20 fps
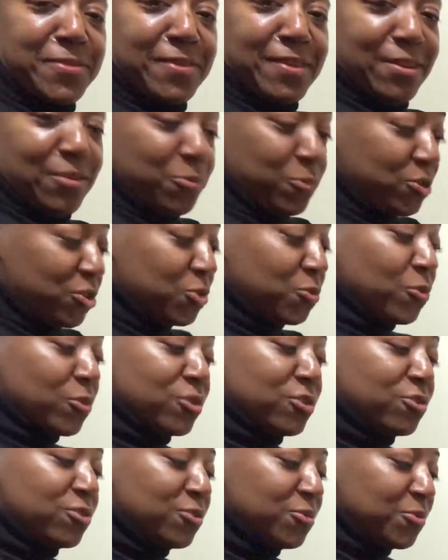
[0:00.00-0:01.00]
And what you want
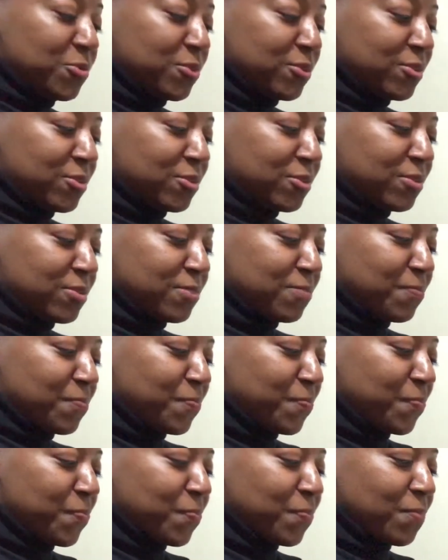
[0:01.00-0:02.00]
to do is
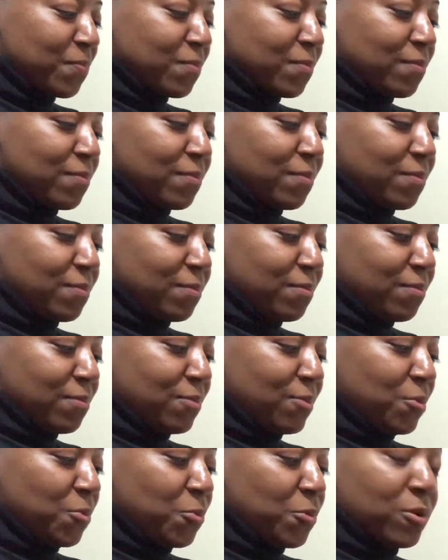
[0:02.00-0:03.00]

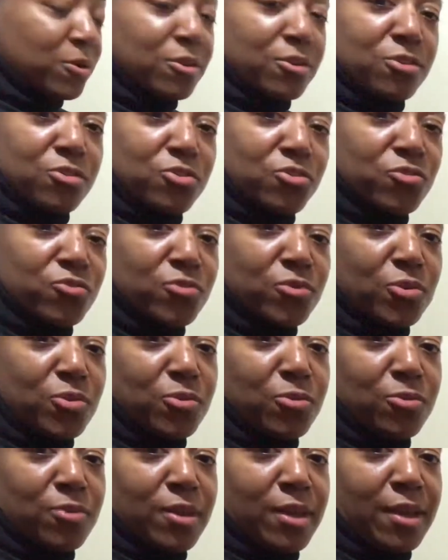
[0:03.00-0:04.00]
you want to
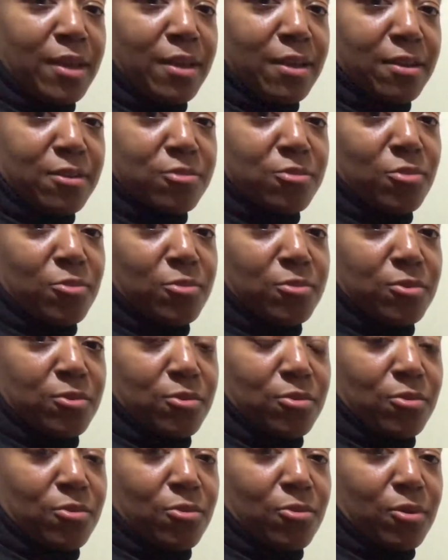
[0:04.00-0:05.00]
control the hand that's holding the
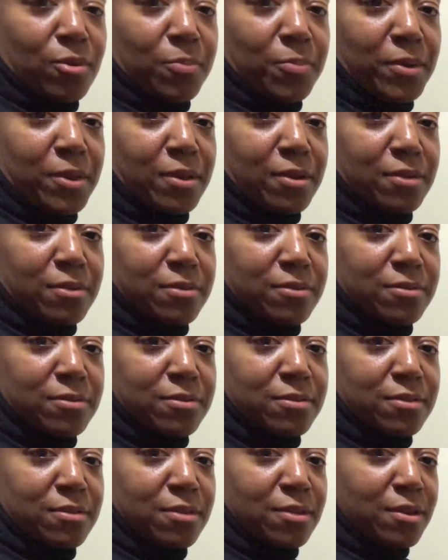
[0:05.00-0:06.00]
cork,
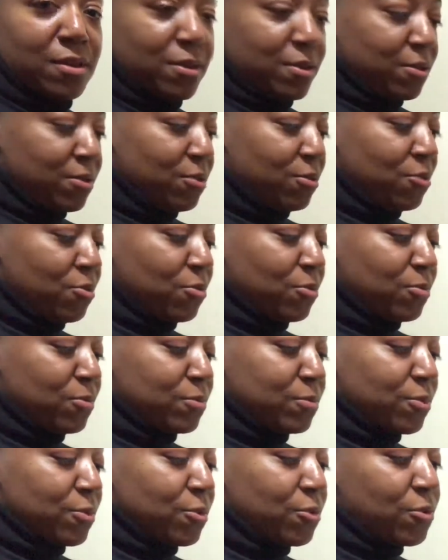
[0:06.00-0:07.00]
because
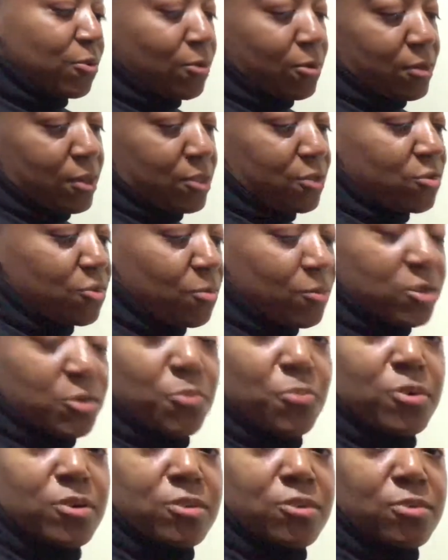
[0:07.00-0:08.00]
there's so much
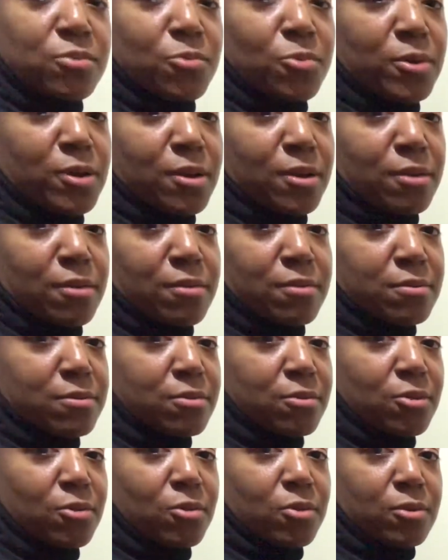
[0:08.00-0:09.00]
pressure where
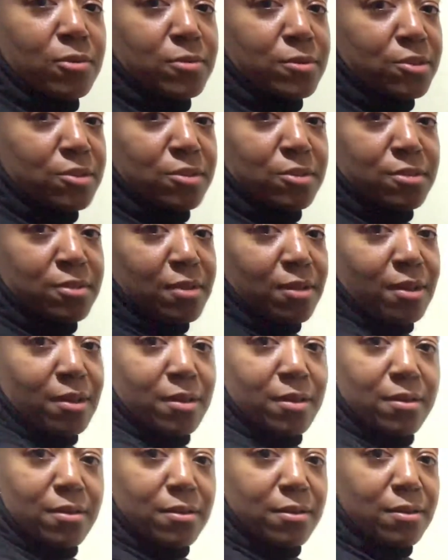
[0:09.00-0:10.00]
the cork would just,
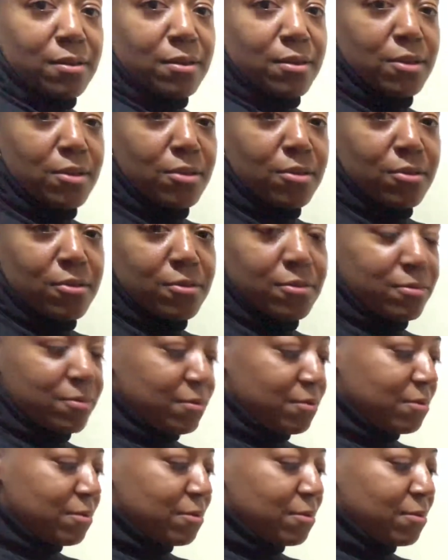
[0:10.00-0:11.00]
like, you know,
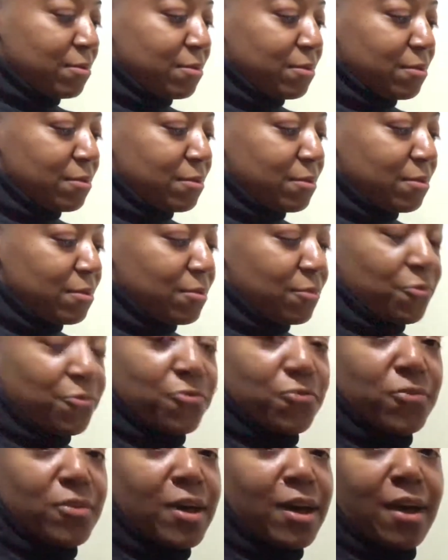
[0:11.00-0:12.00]

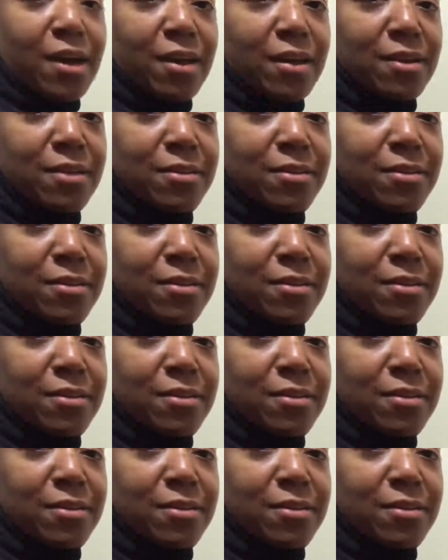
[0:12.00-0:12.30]
fly.